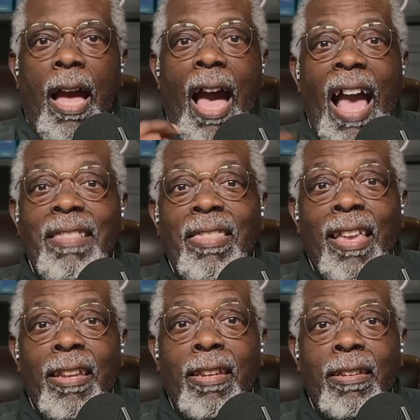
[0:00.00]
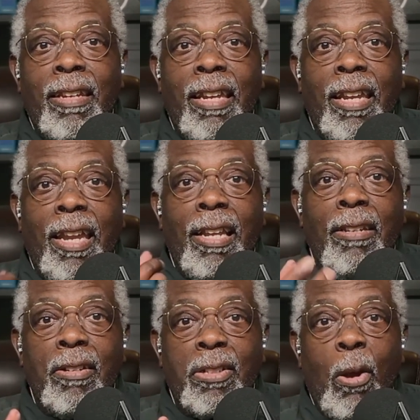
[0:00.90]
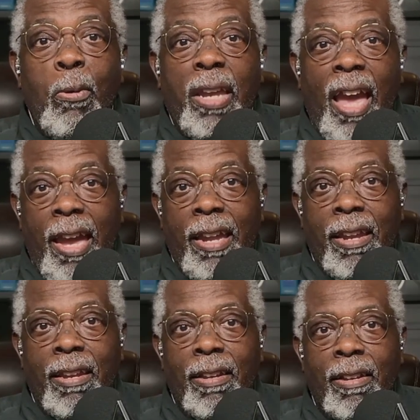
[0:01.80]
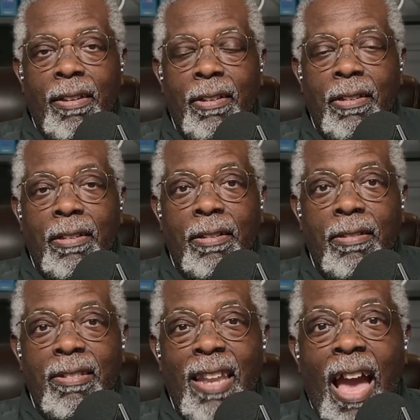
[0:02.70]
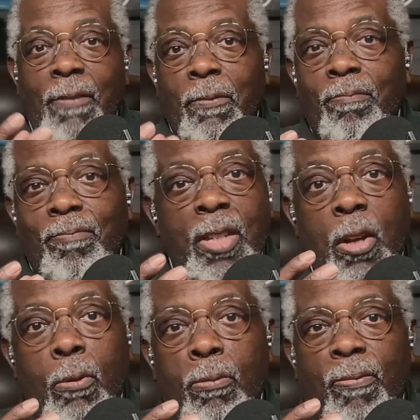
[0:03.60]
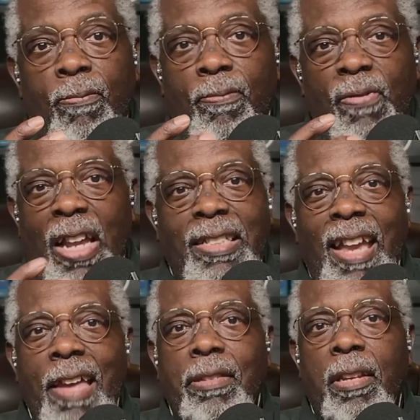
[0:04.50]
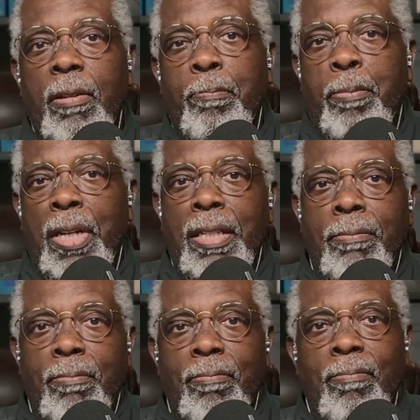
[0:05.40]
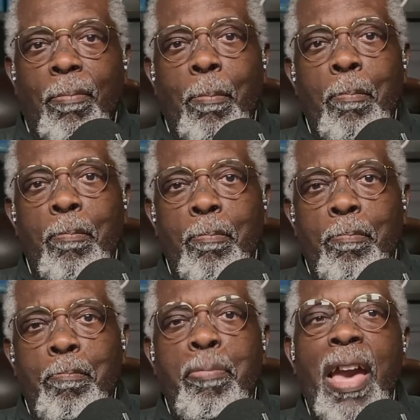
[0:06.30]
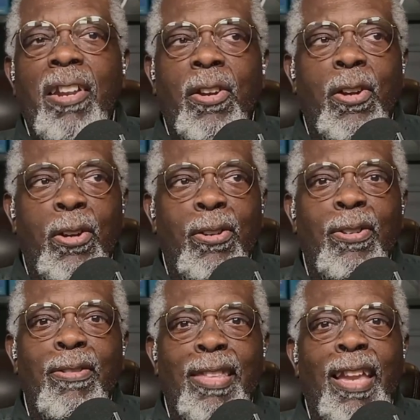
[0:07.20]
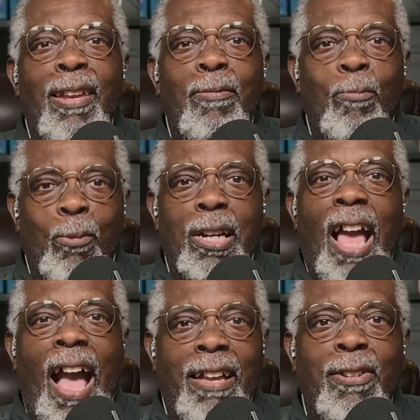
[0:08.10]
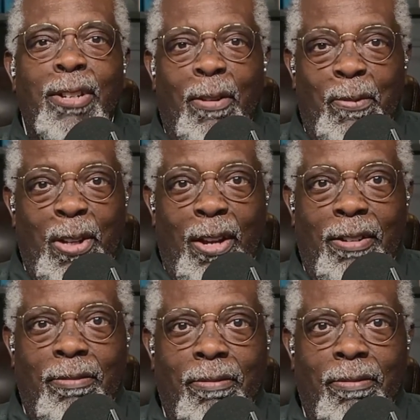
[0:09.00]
I think it looks okay. Not, fantastic, but better than what I could have done.